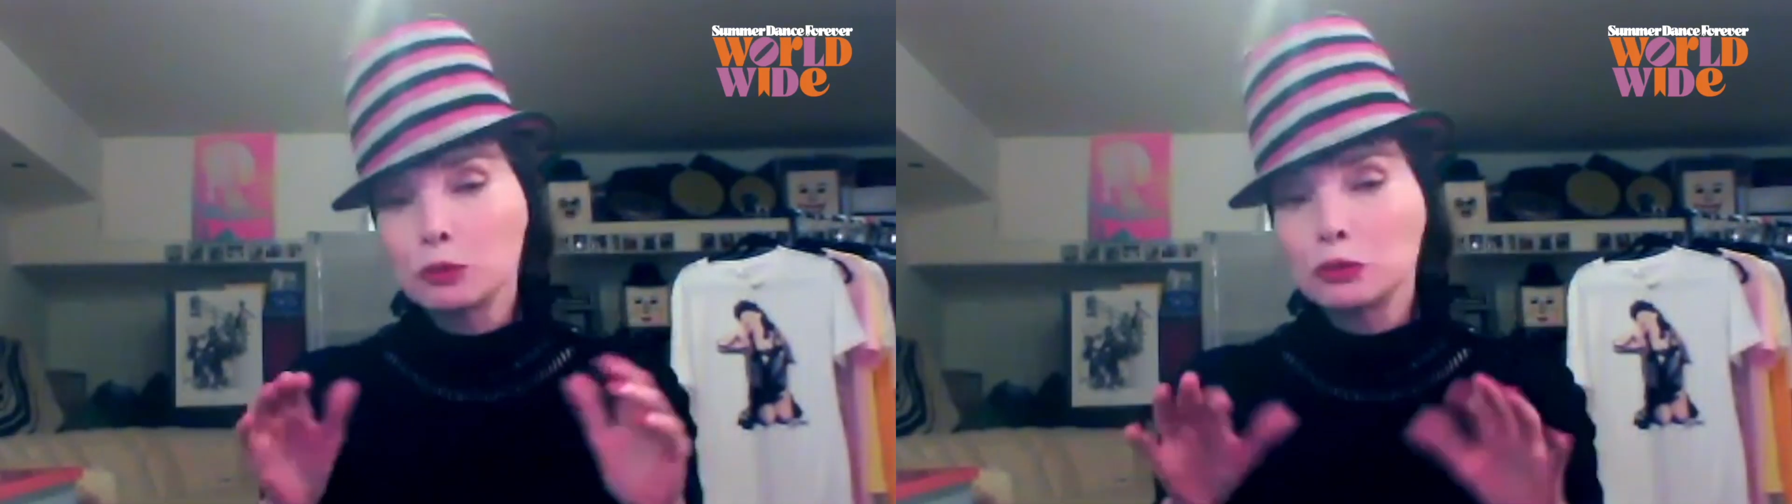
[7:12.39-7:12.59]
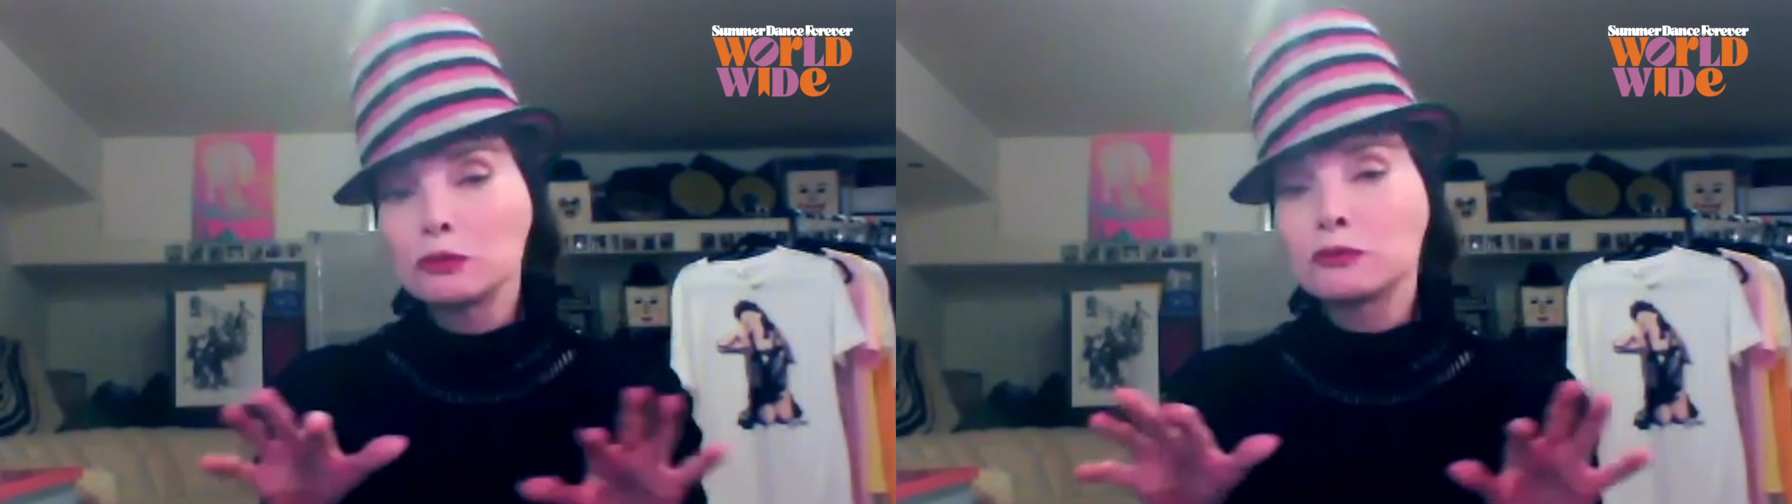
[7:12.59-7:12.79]

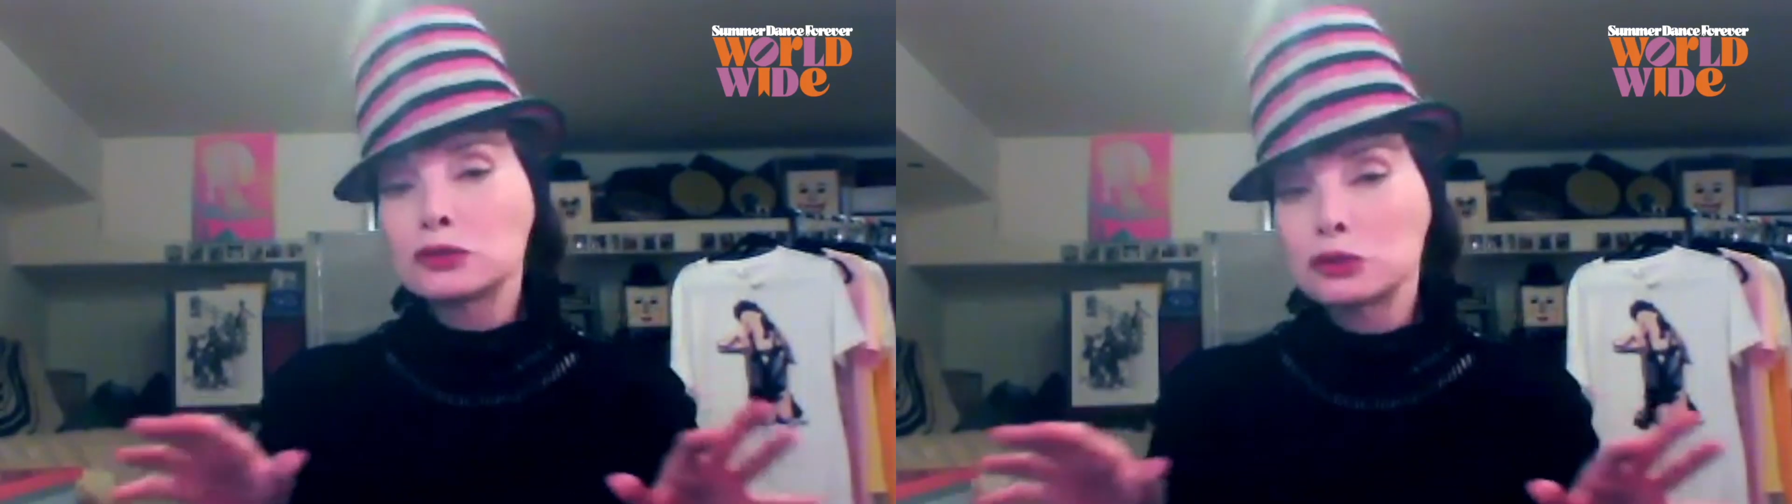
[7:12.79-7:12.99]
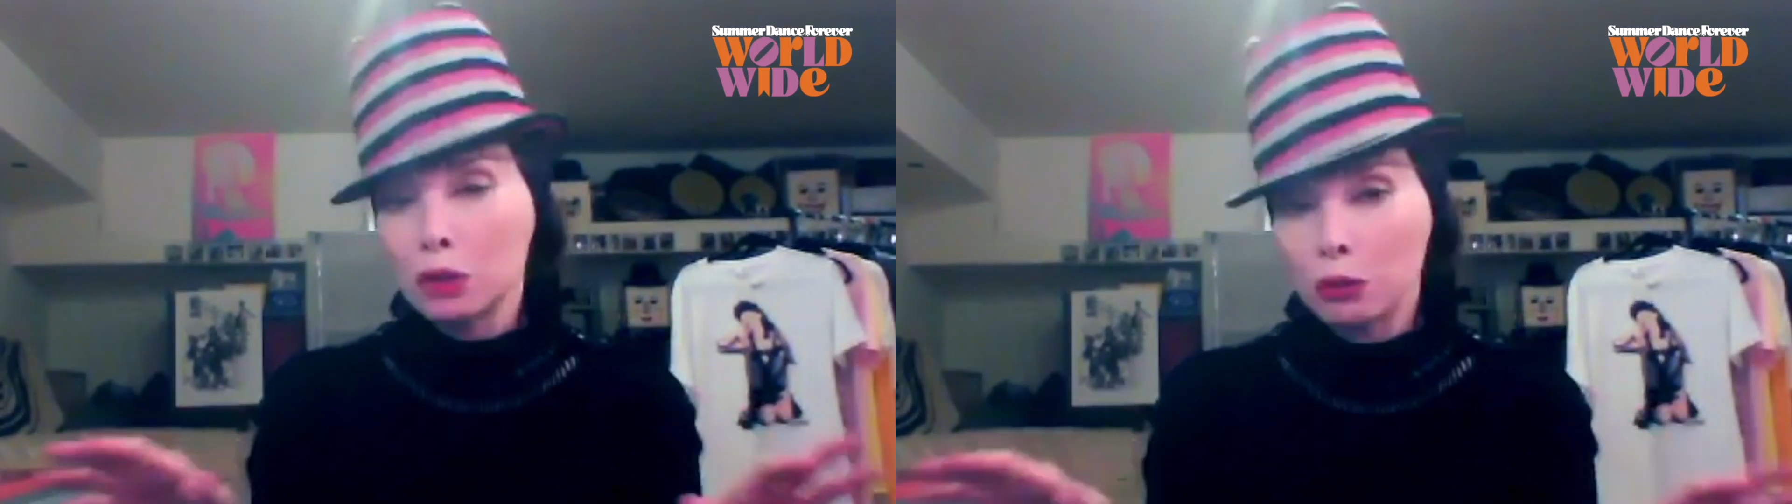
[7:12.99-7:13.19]
moves
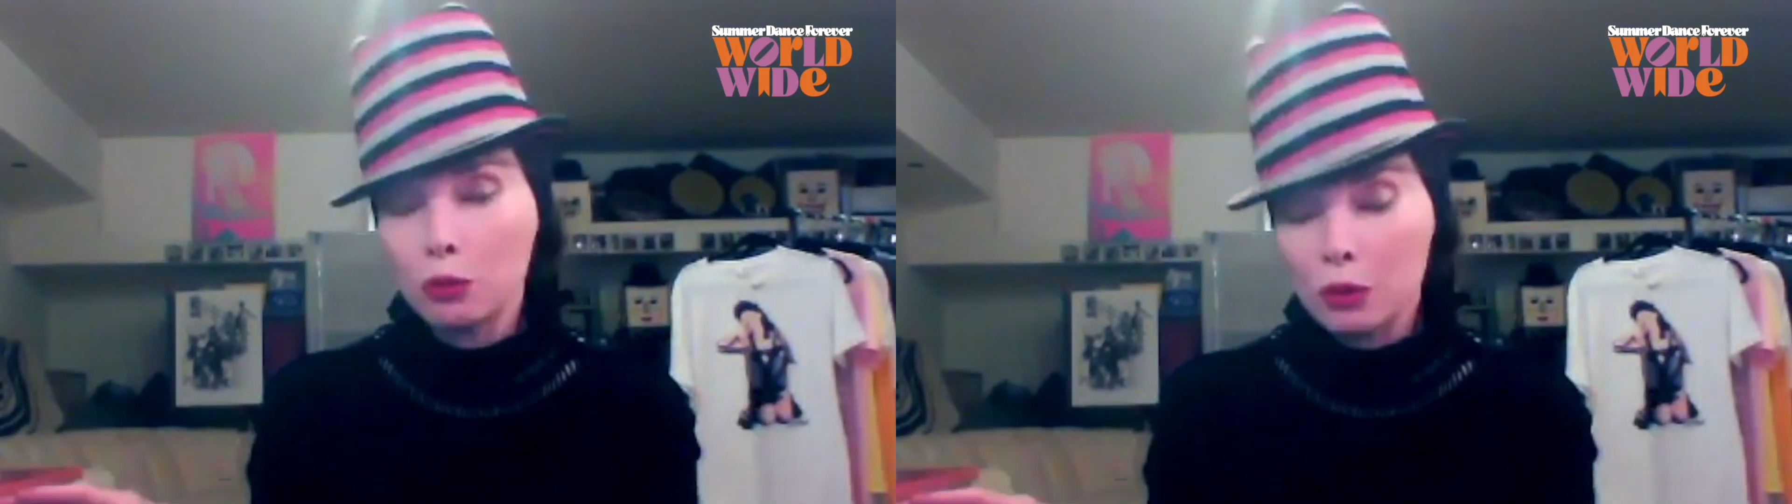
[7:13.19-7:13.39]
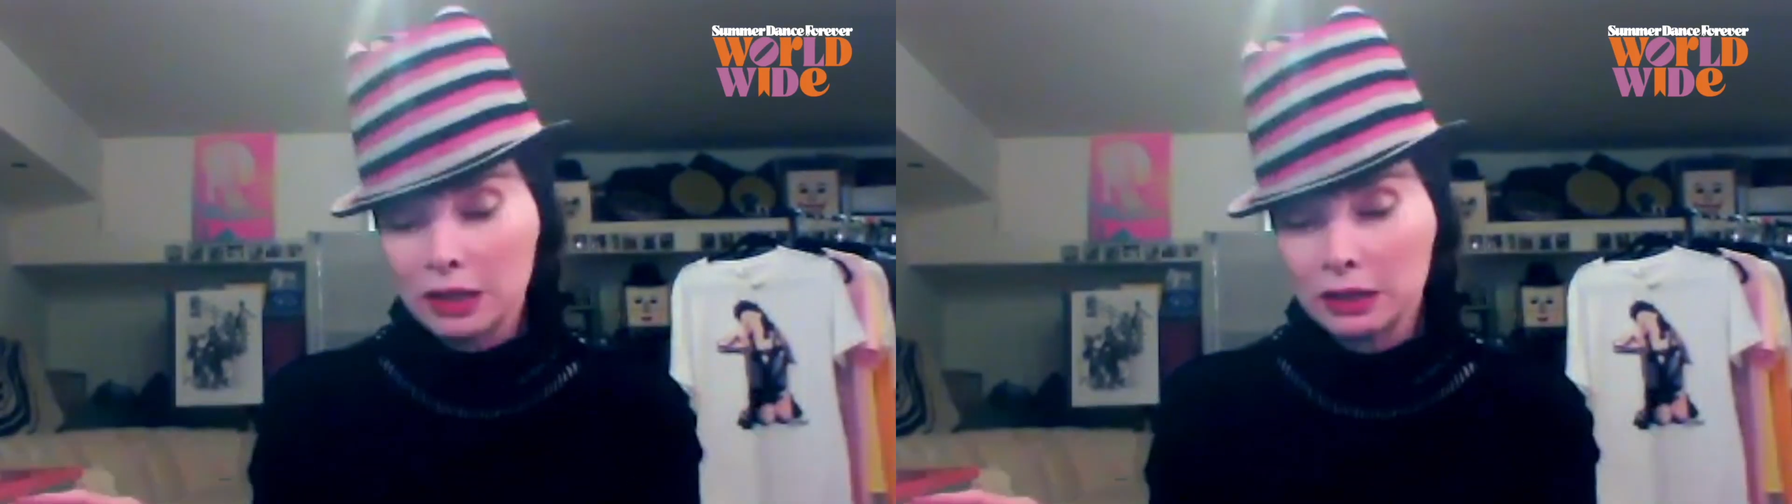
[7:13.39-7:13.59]

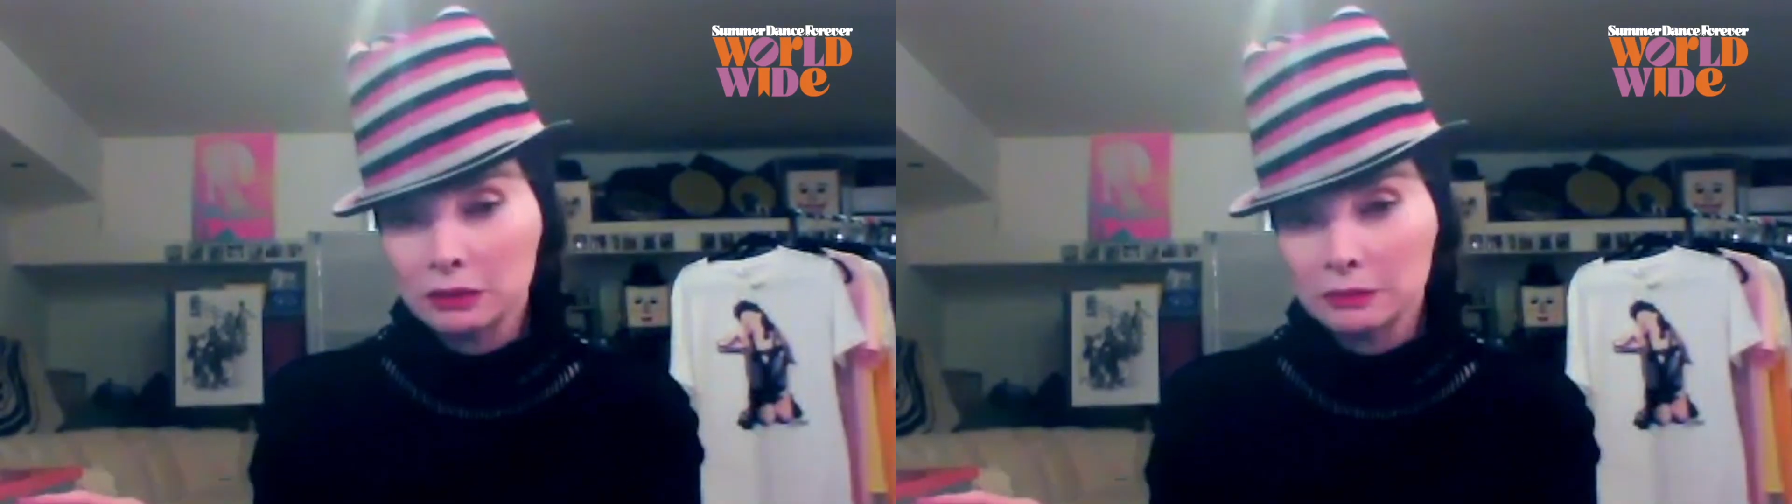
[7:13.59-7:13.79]
go away.